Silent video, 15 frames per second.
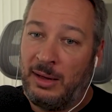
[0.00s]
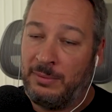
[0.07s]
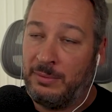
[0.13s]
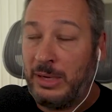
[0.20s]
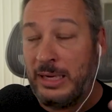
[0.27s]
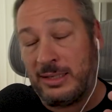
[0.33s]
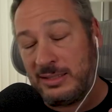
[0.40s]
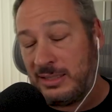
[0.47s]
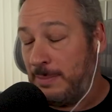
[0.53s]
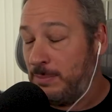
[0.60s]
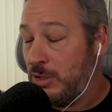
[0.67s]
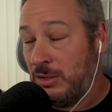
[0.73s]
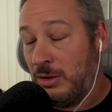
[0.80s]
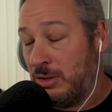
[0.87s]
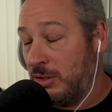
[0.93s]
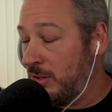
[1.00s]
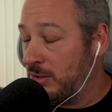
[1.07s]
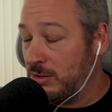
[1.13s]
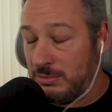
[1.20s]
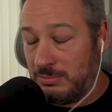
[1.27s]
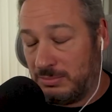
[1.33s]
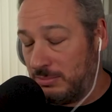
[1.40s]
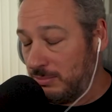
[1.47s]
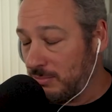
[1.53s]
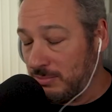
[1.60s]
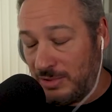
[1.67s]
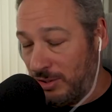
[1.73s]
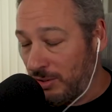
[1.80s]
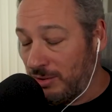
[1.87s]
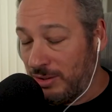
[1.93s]
except in other,
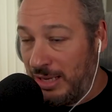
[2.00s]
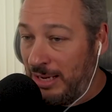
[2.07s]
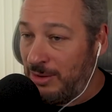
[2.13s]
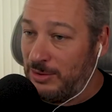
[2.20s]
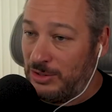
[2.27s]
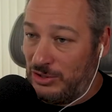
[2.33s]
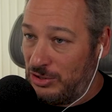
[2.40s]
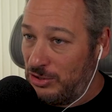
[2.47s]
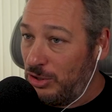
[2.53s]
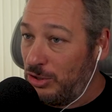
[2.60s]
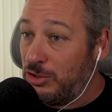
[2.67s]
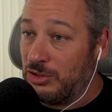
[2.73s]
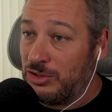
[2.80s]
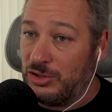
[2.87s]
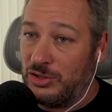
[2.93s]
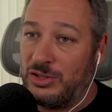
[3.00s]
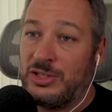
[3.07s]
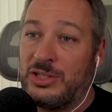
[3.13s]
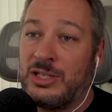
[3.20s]
languages or cultures.